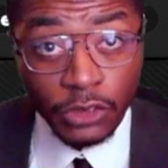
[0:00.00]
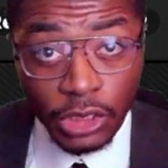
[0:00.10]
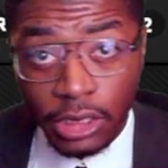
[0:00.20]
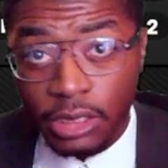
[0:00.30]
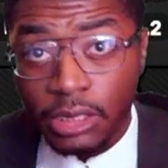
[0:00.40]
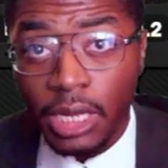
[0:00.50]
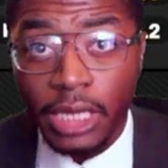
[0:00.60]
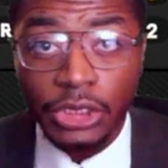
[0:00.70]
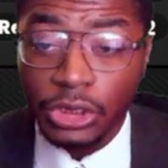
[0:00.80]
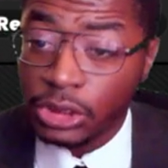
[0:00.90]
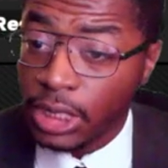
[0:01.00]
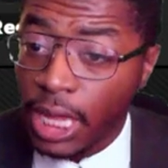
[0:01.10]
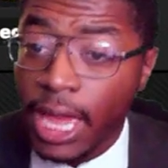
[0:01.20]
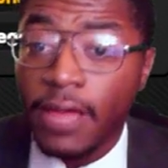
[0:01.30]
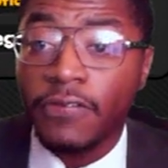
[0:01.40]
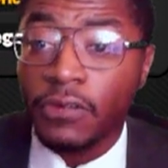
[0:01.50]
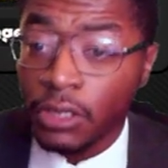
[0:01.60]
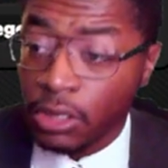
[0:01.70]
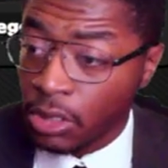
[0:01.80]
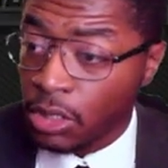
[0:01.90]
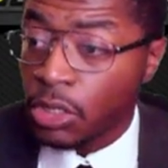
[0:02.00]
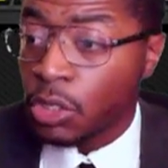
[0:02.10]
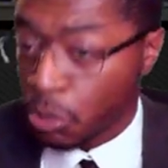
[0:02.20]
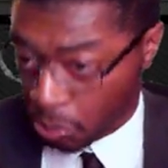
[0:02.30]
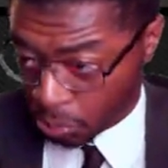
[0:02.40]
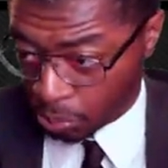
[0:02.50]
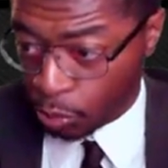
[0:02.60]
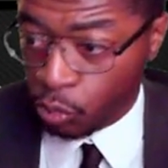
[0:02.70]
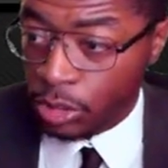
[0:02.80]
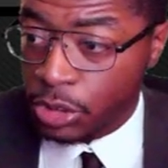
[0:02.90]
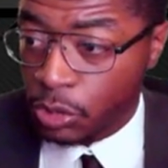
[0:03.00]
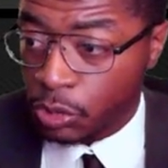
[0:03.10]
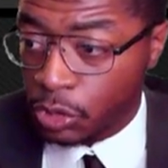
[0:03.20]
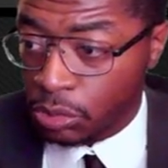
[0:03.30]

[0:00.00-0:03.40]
Jane, I just have research